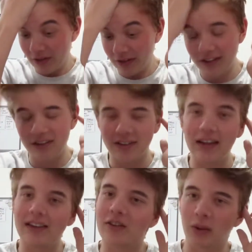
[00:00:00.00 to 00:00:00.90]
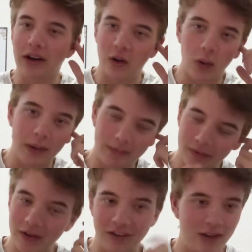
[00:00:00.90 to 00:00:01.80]
god, it is. That's actually why I quit
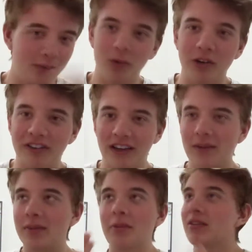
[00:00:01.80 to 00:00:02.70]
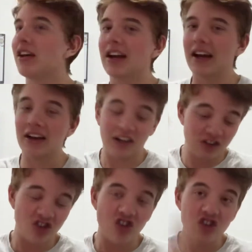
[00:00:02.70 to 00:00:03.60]
the first time. Already said it, but I'm saying it again.
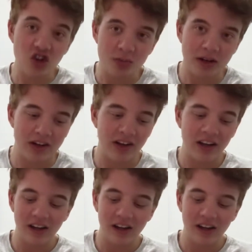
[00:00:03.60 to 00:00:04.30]
Stupid.